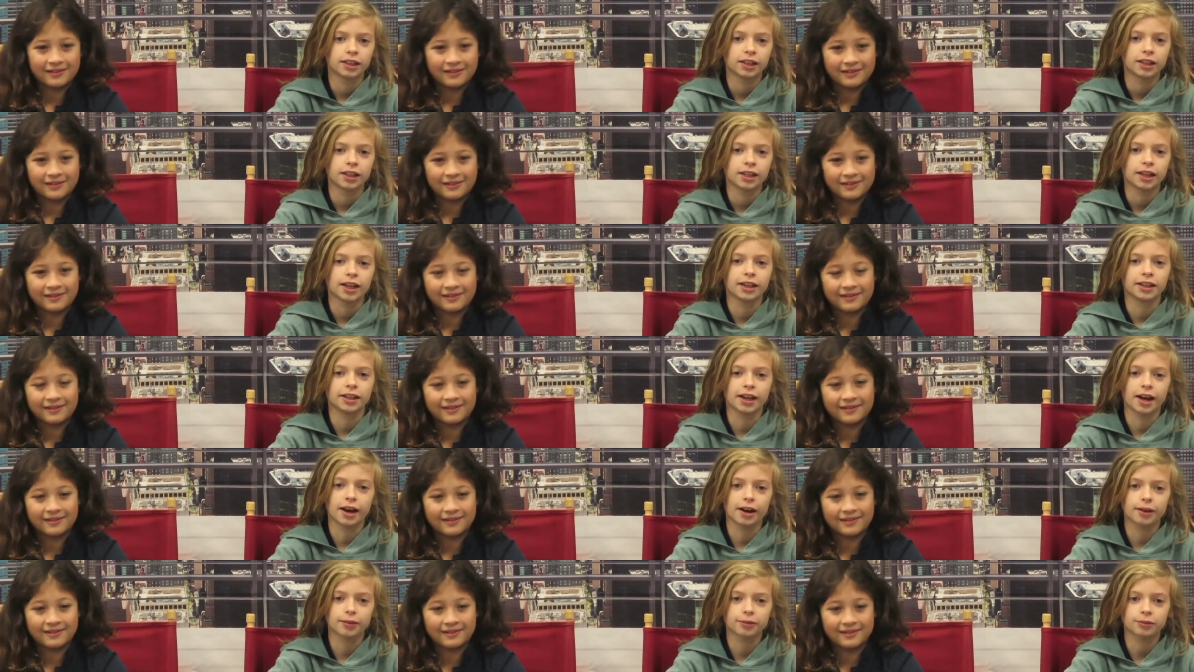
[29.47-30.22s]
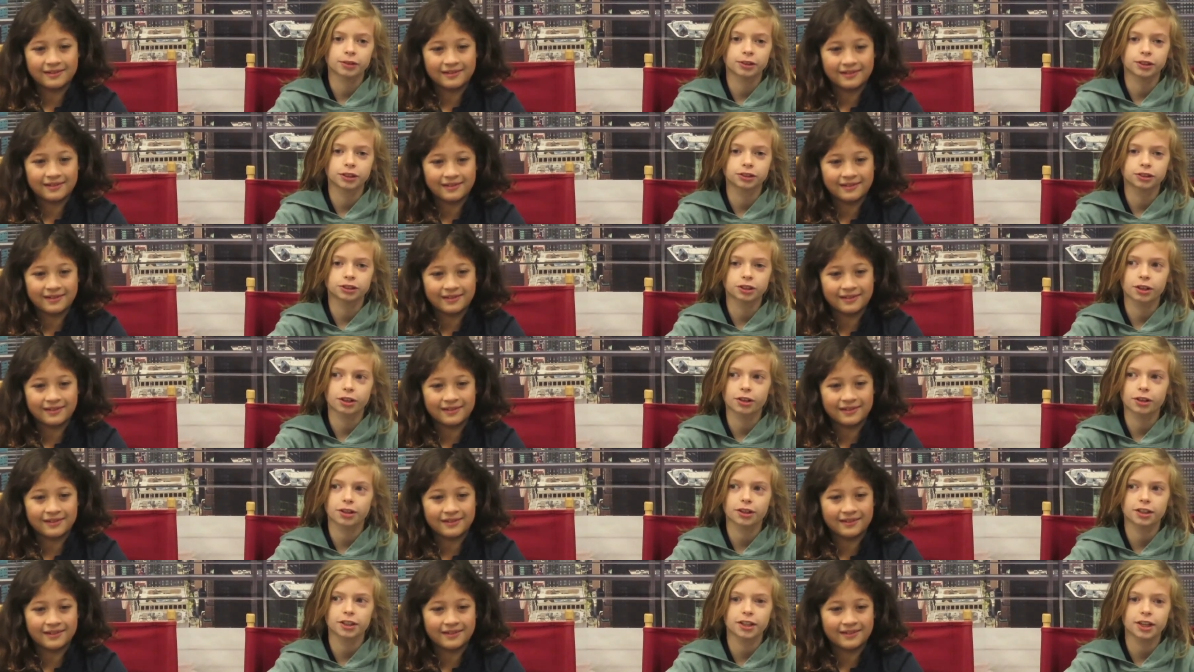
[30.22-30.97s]
Speaker 1: And now for the joke of
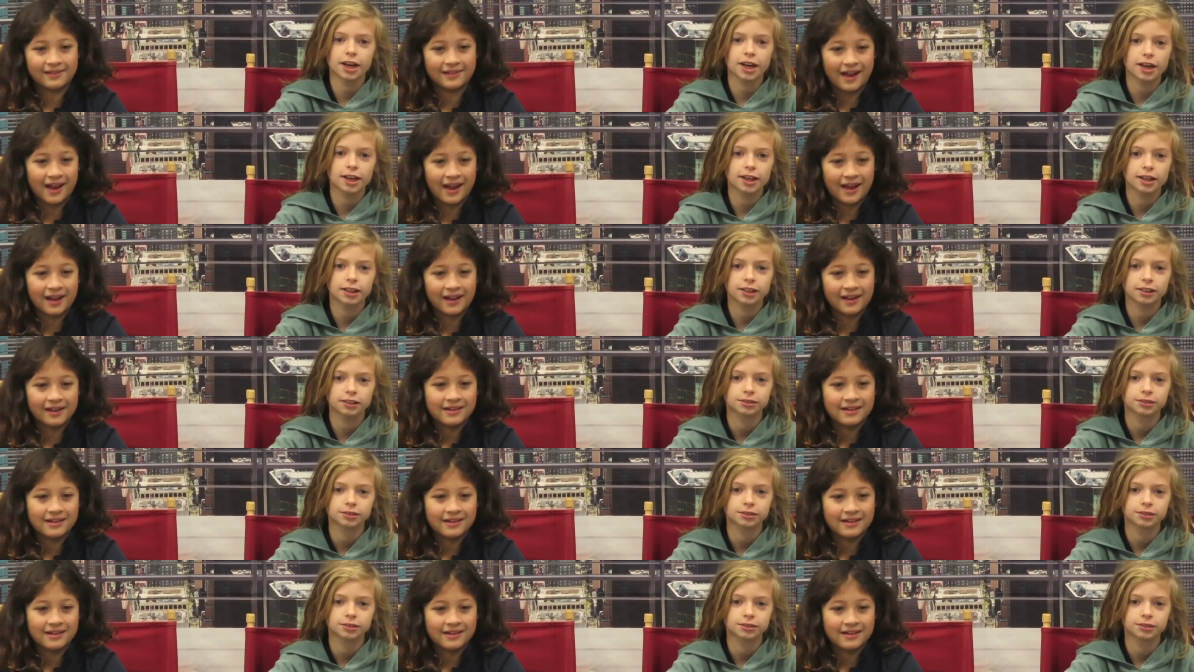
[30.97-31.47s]
the day.